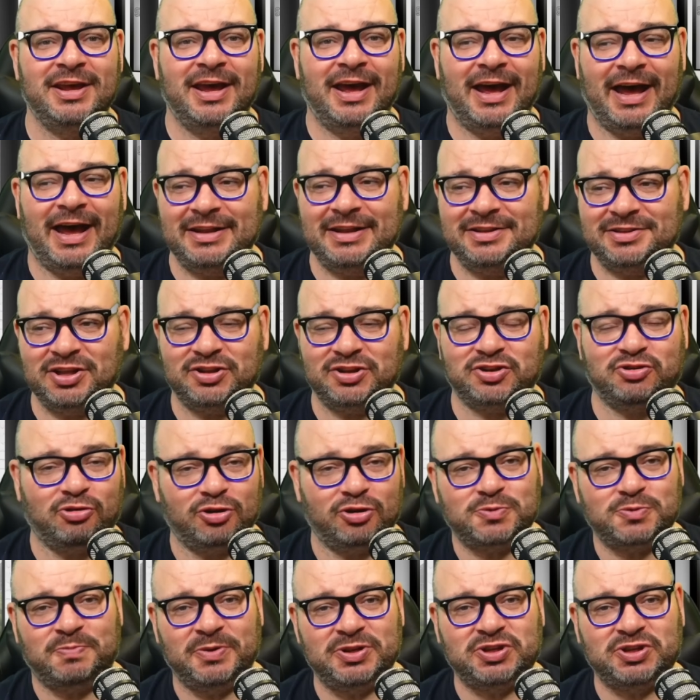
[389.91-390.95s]
and the
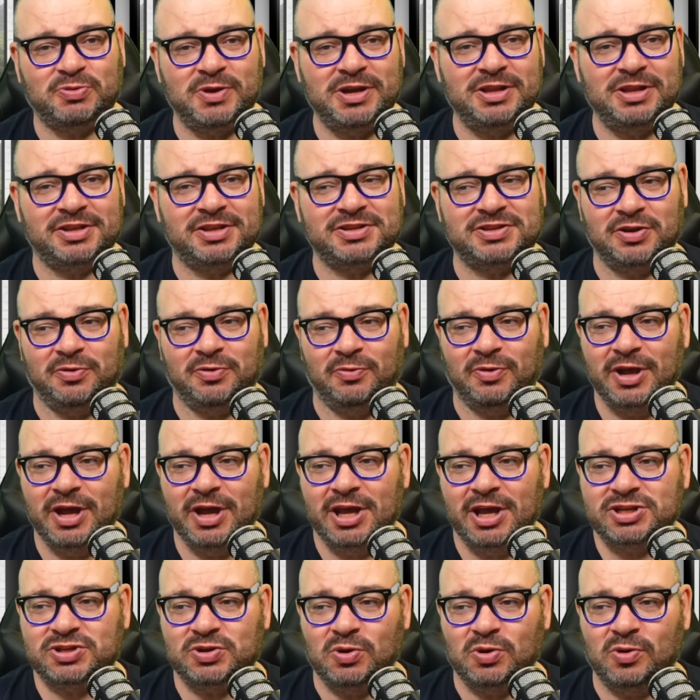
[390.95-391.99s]
trust between the two.
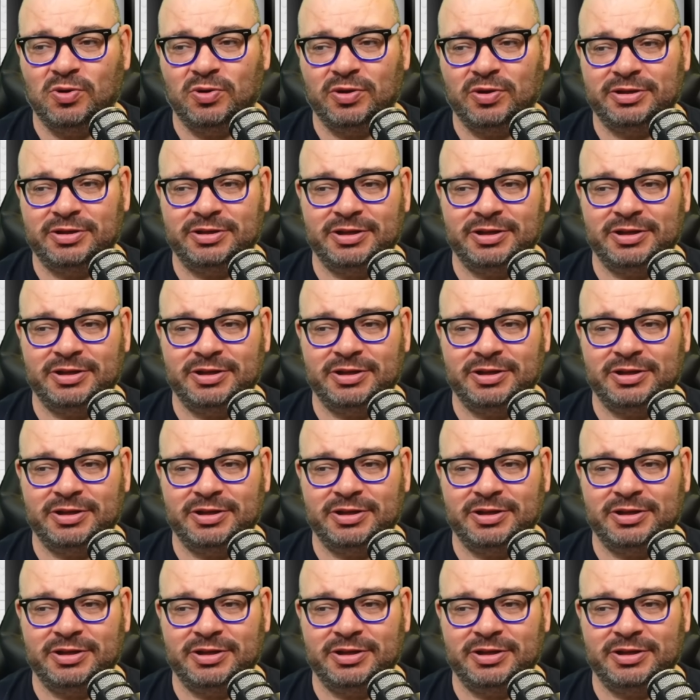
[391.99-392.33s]
So